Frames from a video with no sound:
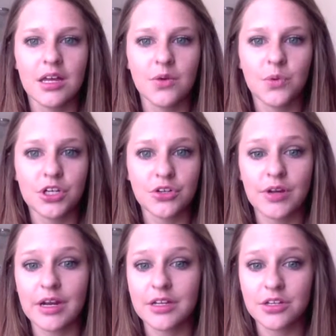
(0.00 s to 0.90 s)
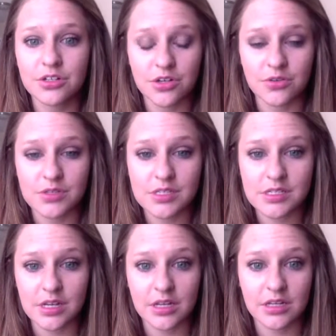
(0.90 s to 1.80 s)
When you're writing your notes
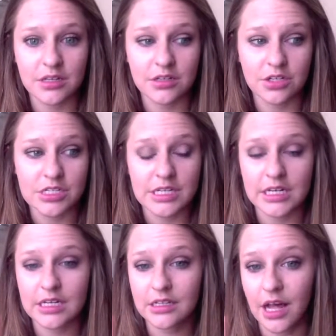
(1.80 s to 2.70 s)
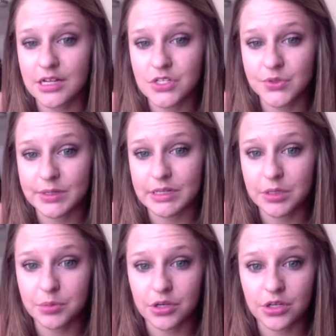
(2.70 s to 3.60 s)
and you're sitting in class or reading a
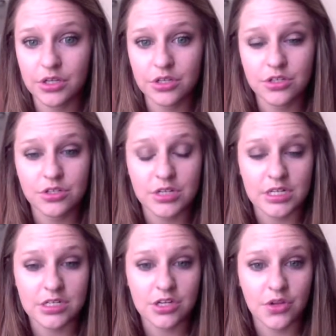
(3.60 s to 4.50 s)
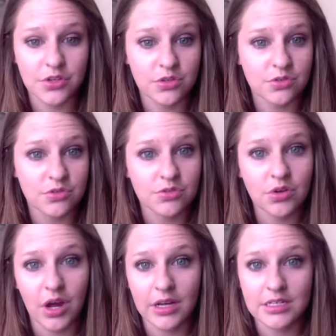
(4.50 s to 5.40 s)
book, you need to know that you do
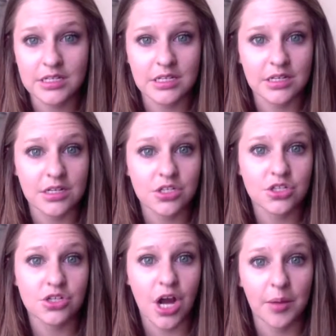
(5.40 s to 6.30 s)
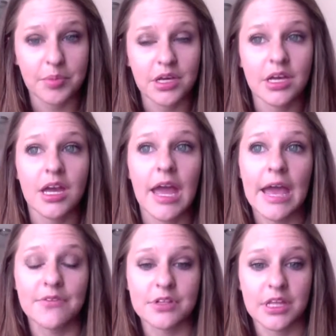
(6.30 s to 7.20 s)
not need to copy
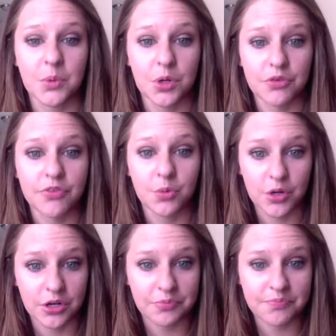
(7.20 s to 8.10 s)
everything word for word.